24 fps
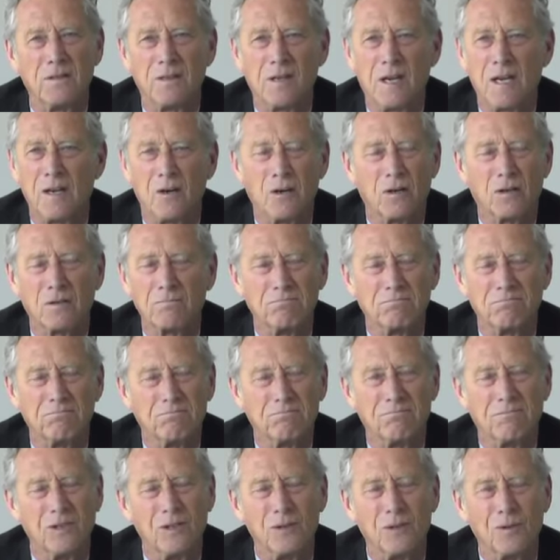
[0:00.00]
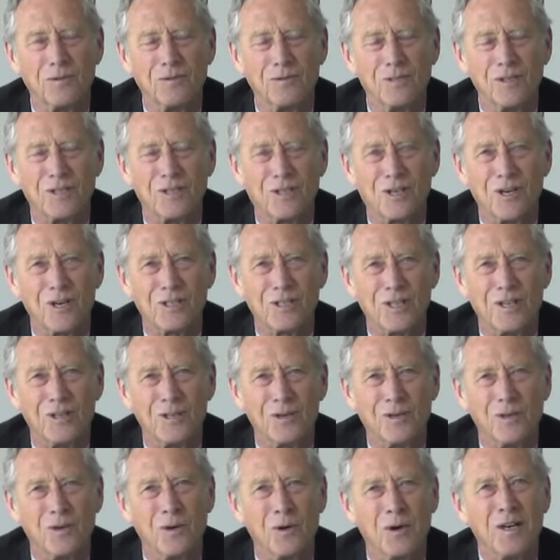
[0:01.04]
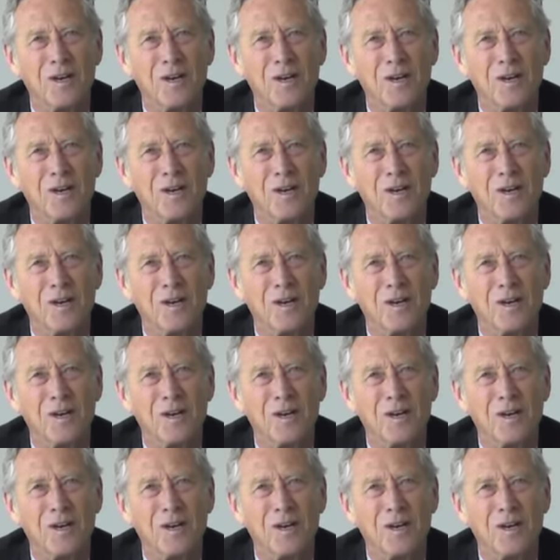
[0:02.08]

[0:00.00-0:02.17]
cannot, discuss. I don't know